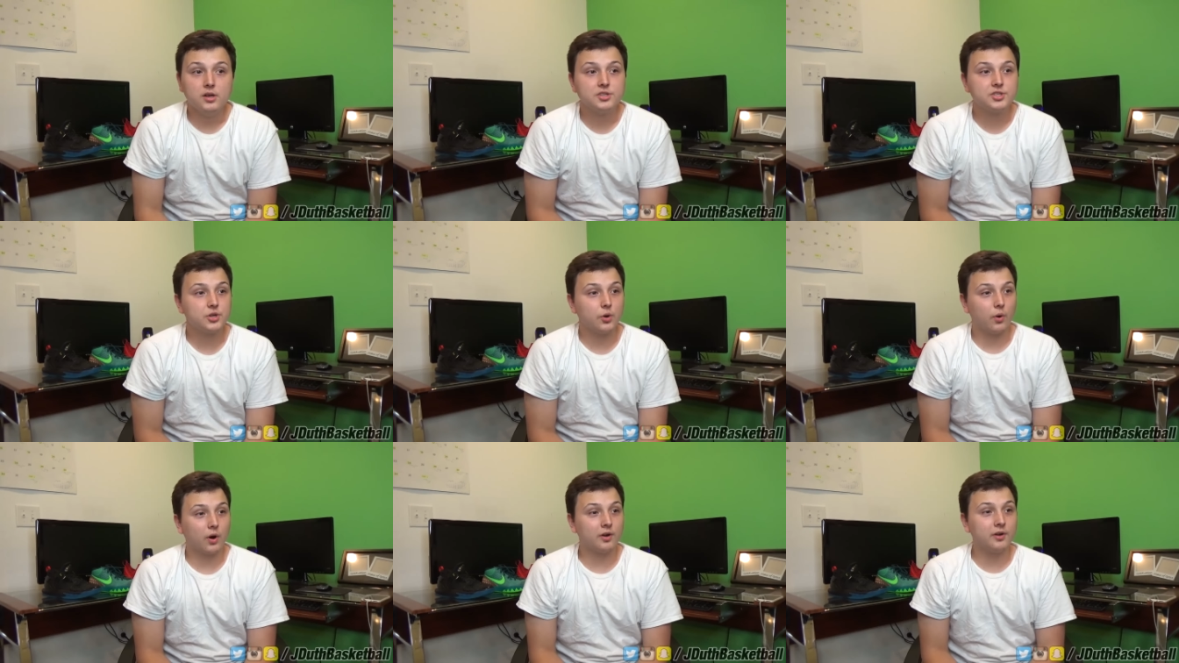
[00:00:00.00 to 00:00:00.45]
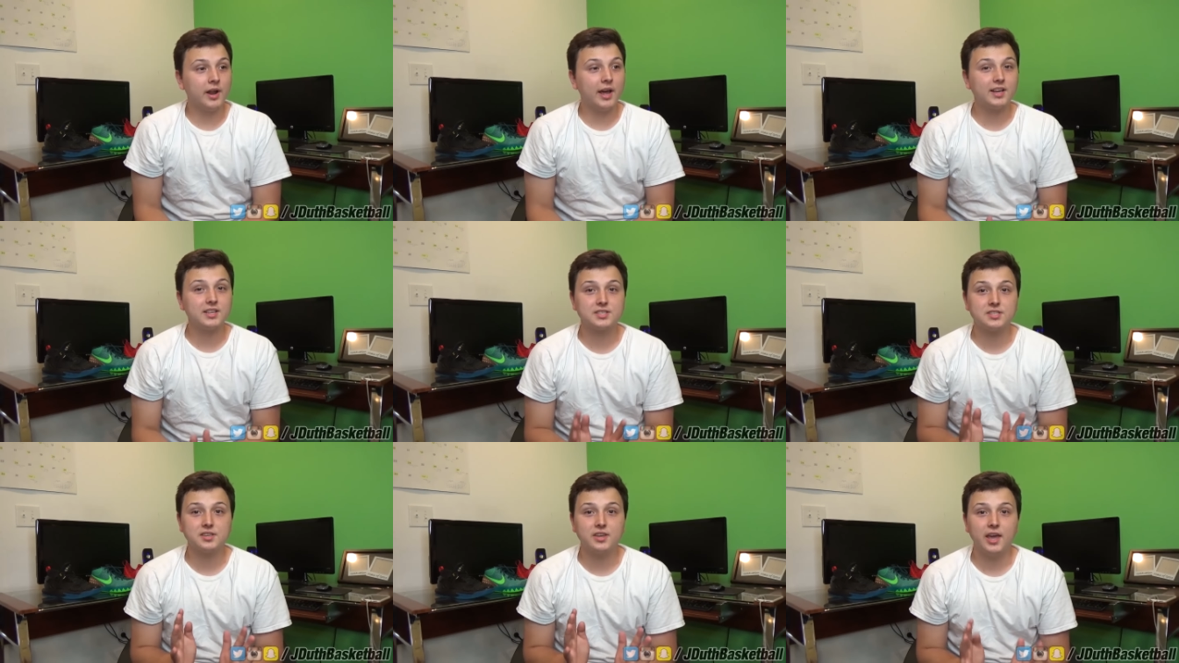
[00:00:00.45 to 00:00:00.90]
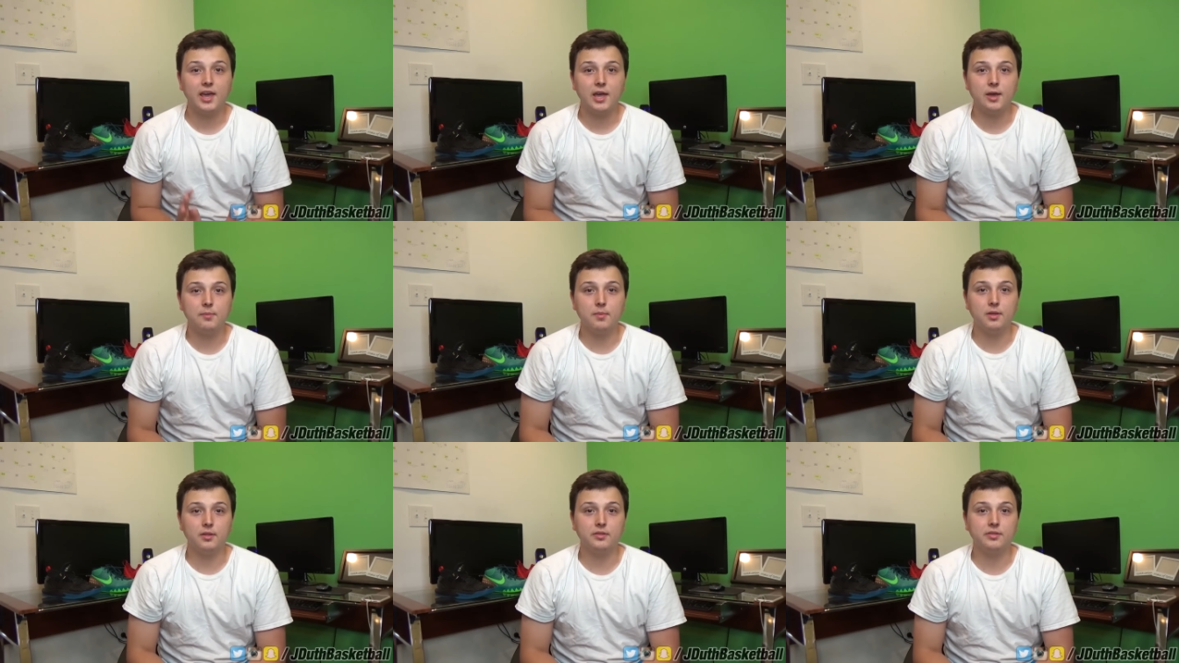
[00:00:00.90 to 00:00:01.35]
So our next
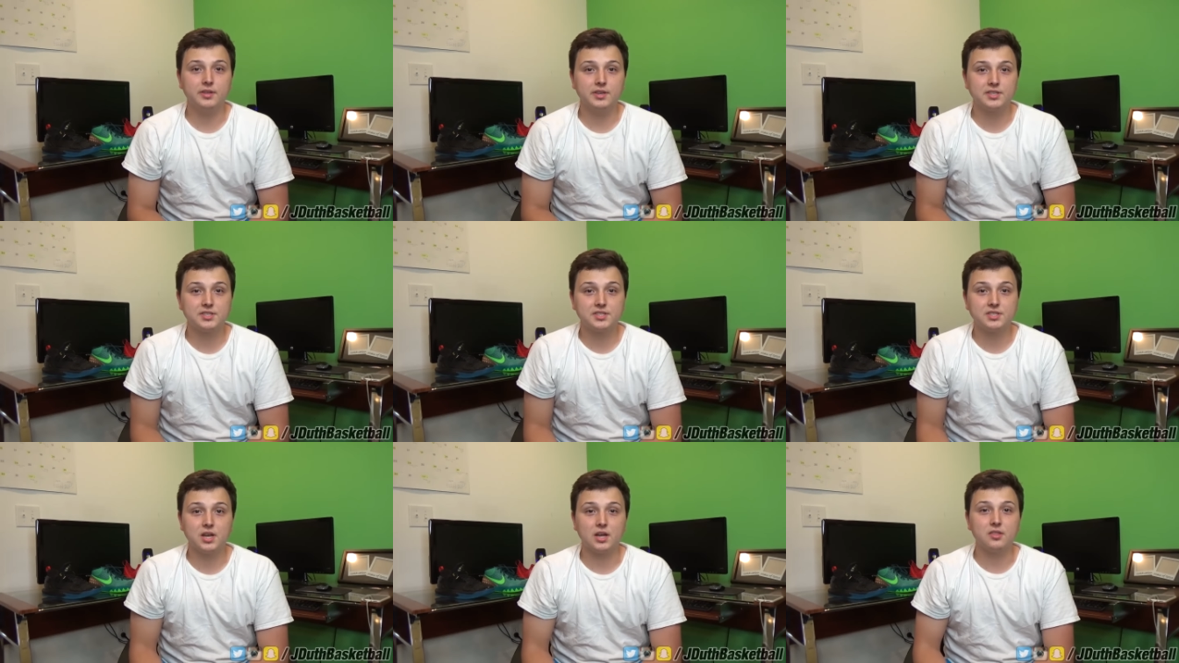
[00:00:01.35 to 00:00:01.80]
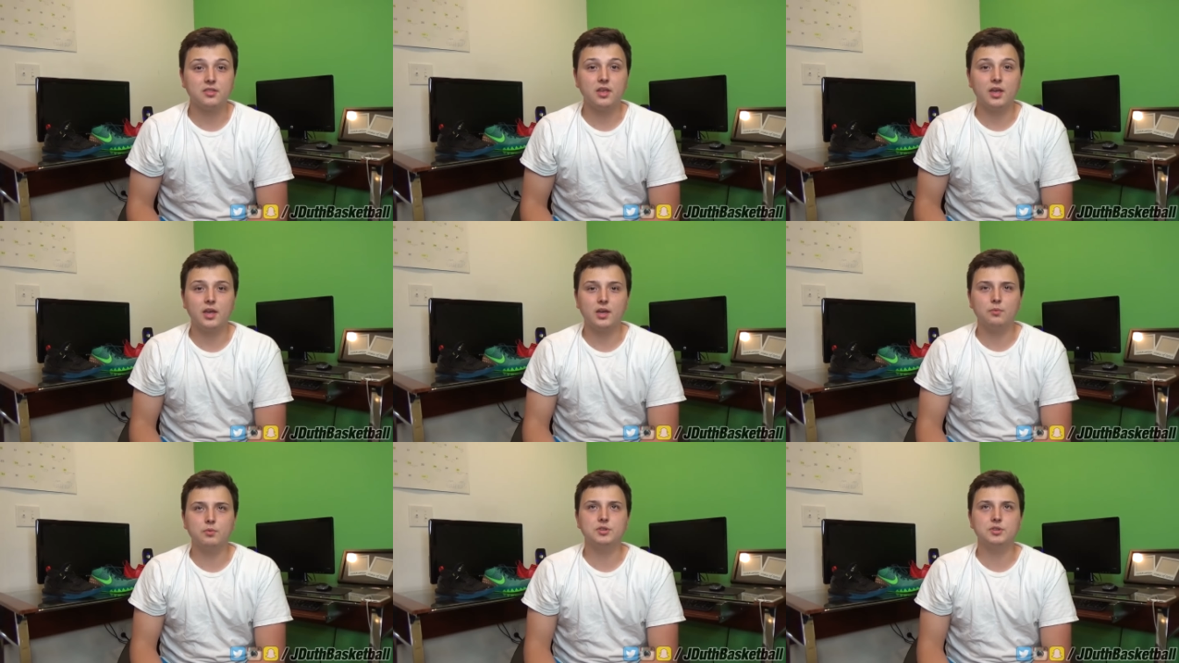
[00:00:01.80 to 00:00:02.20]
game this Sunday,